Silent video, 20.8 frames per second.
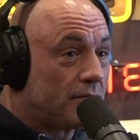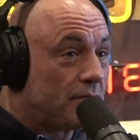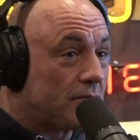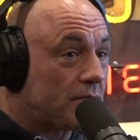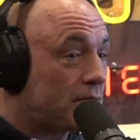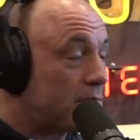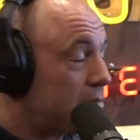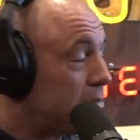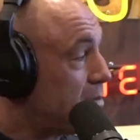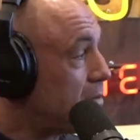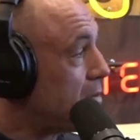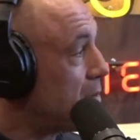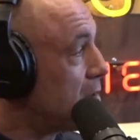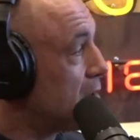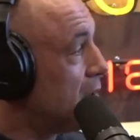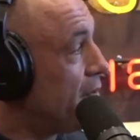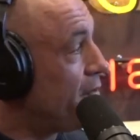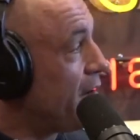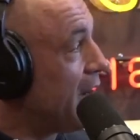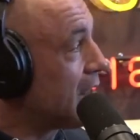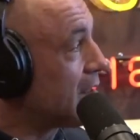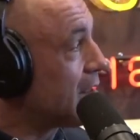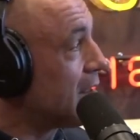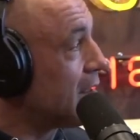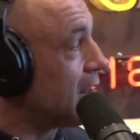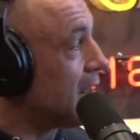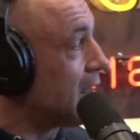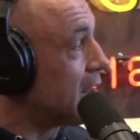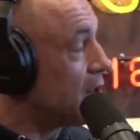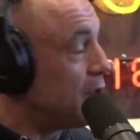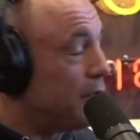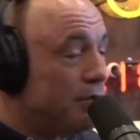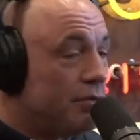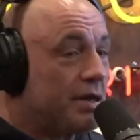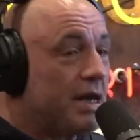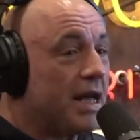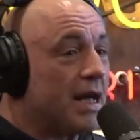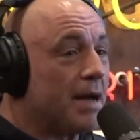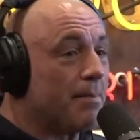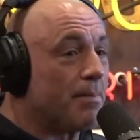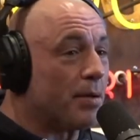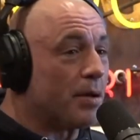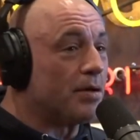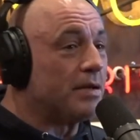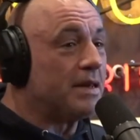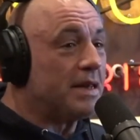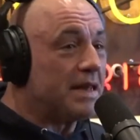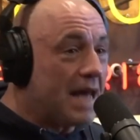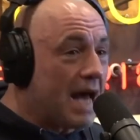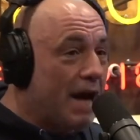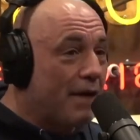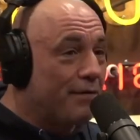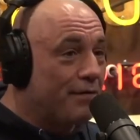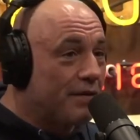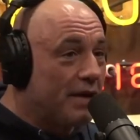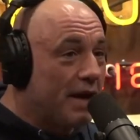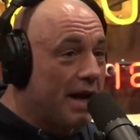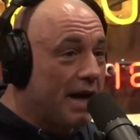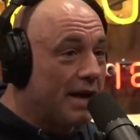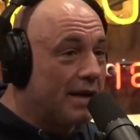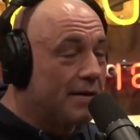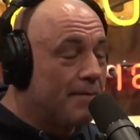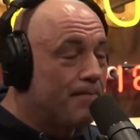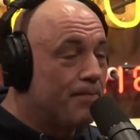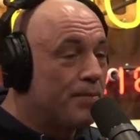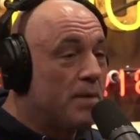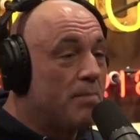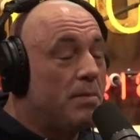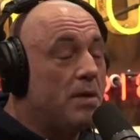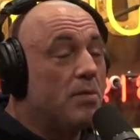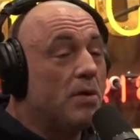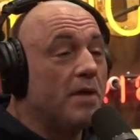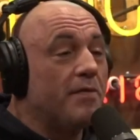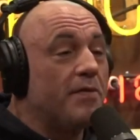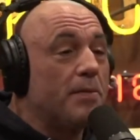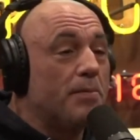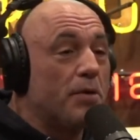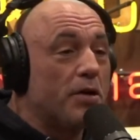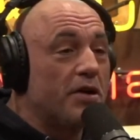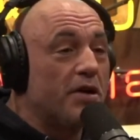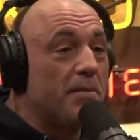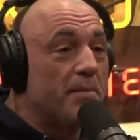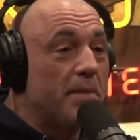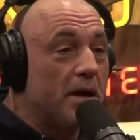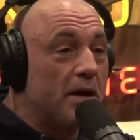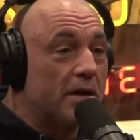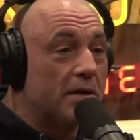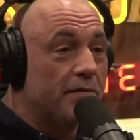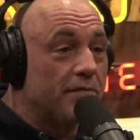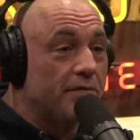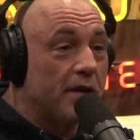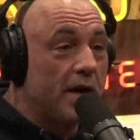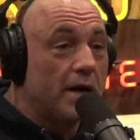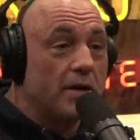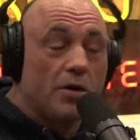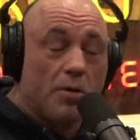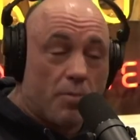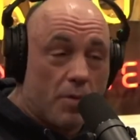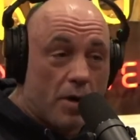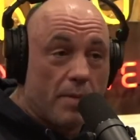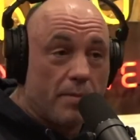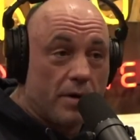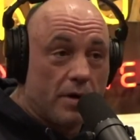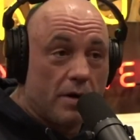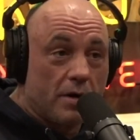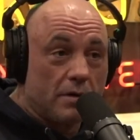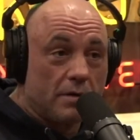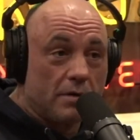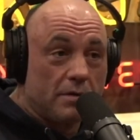The fact that, like, you can't burn that flag. Meanwhile, if you burn an American flag, no problem at all.